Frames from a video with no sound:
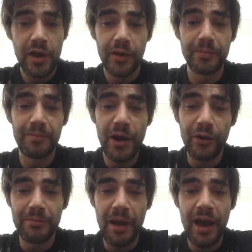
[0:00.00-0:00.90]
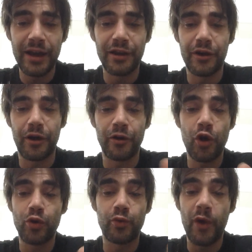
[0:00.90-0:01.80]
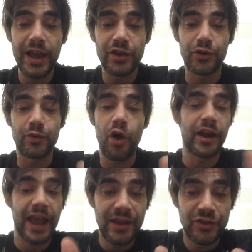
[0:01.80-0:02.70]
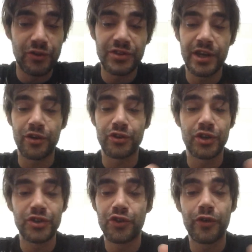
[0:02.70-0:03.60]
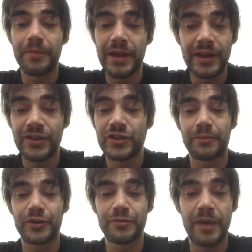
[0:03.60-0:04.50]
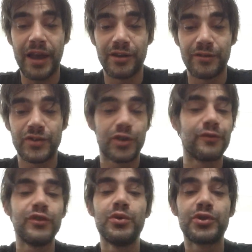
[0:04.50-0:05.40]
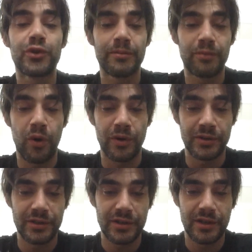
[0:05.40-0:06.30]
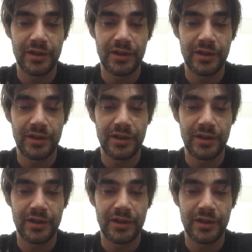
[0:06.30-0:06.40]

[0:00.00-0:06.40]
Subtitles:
Bear in mind, there are no right or wrong answers here, just your opinions and perspectives. Your views are important.